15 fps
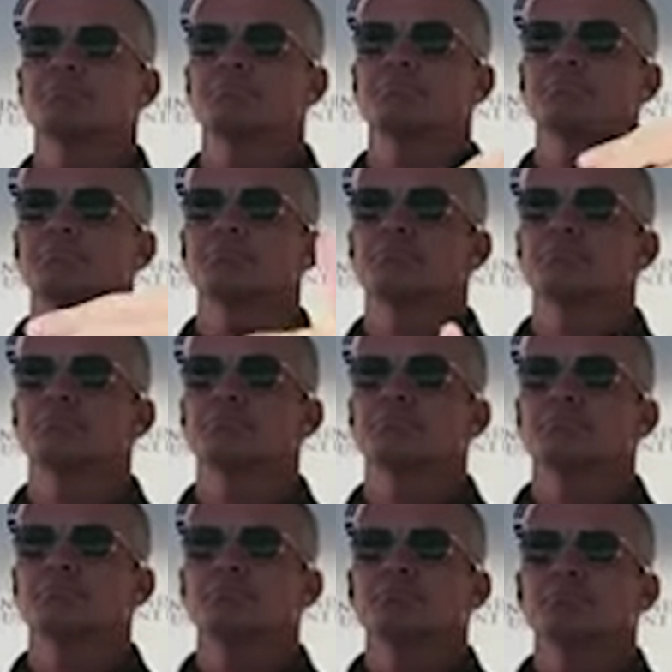
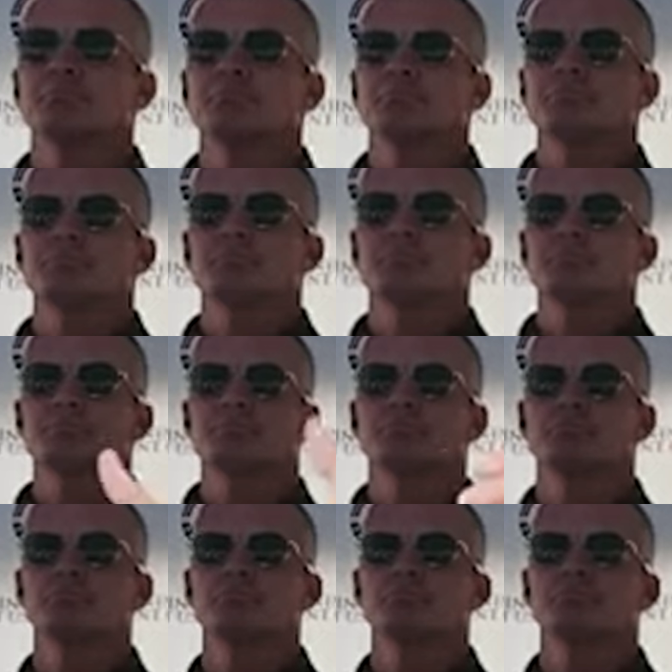
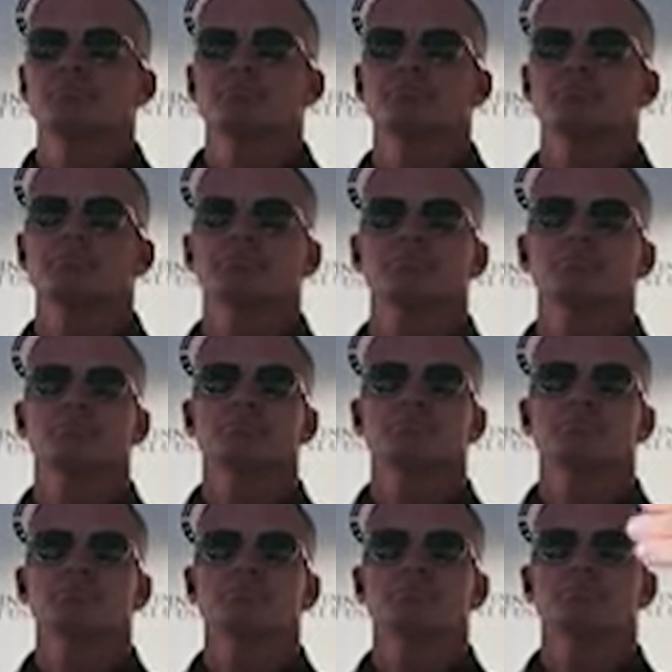
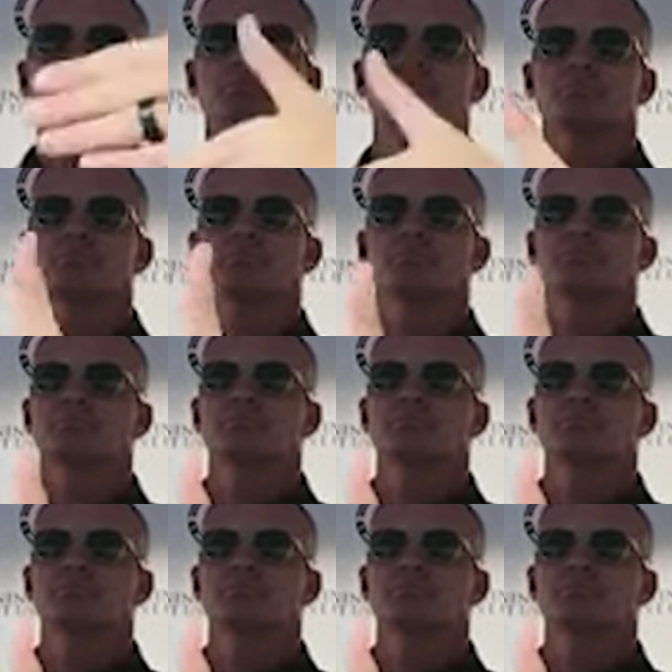No words are spoken by the person on screen.